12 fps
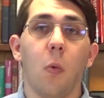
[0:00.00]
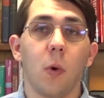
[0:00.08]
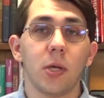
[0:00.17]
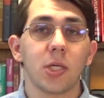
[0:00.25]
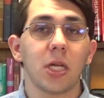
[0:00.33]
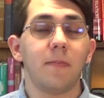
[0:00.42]

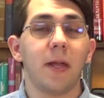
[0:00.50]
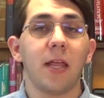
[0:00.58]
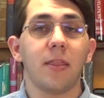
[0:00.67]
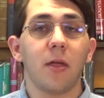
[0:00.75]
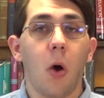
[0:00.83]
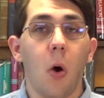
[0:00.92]
was going to
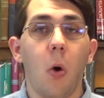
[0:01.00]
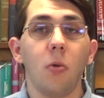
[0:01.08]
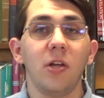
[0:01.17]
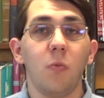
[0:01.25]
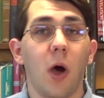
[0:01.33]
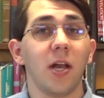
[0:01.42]
be the
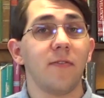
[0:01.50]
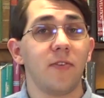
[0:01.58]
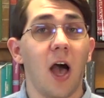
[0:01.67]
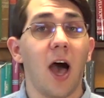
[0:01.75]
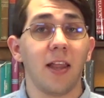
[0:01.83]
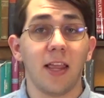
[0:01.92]
Holy One of
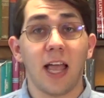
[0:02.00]
God.